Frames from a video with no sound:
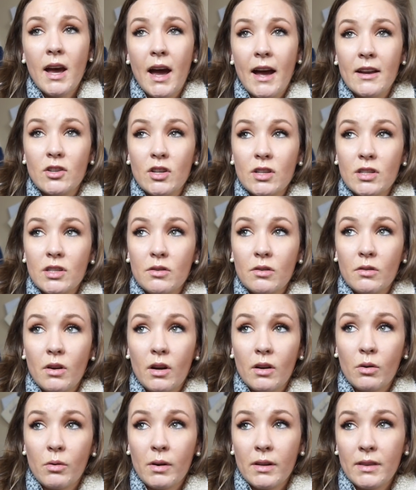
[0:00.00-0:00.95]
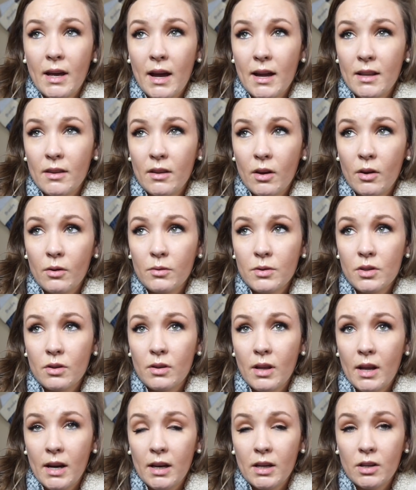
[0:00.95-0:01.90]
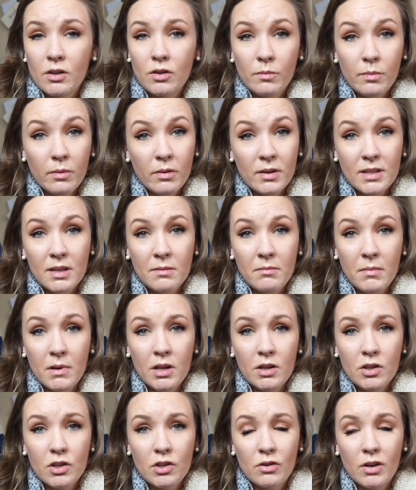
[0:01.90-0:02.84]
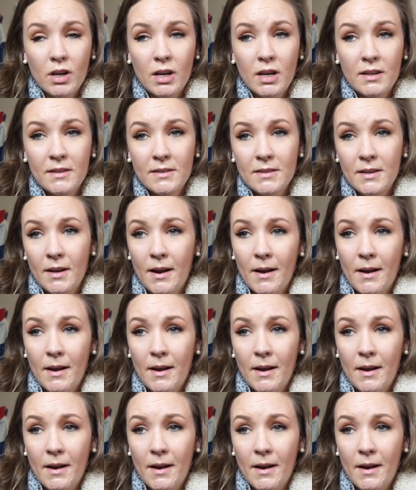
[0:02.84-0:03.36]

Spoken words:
I just quit that though so that I could do prison ministries.